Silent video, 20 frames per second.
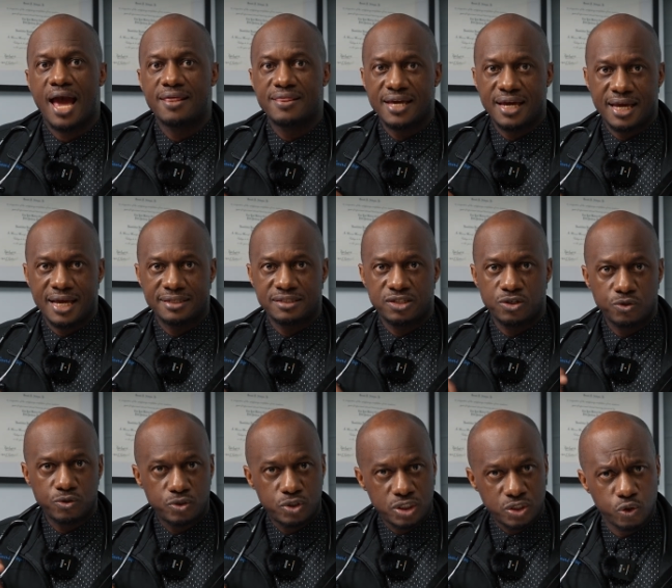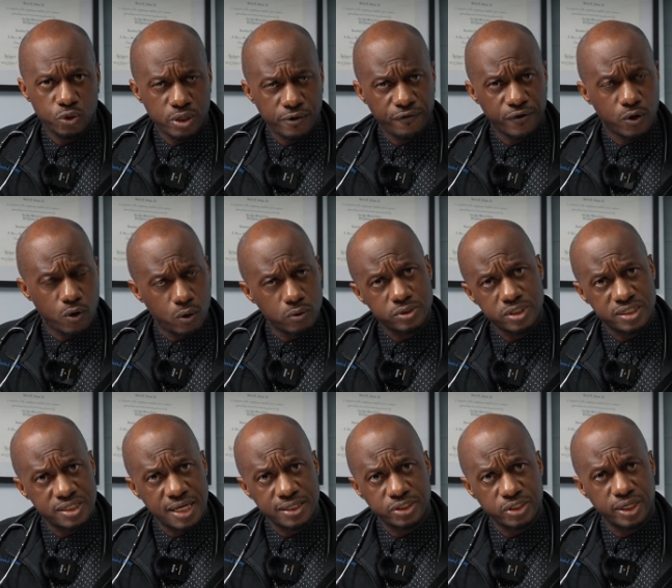and they get to two different goals
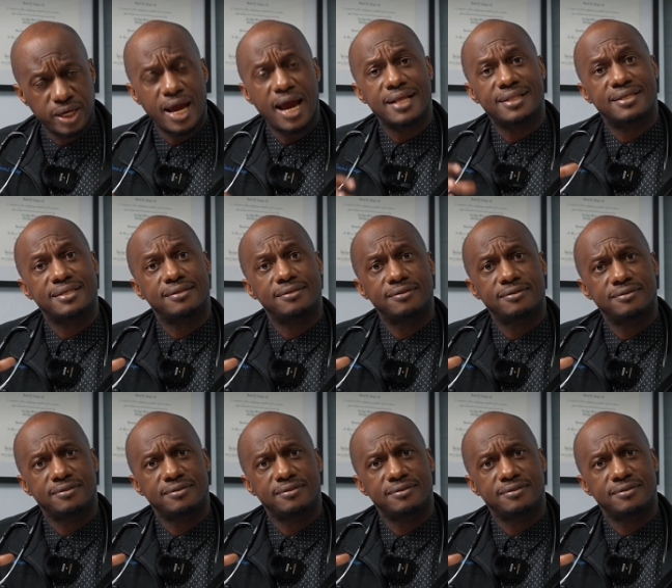essentially at the,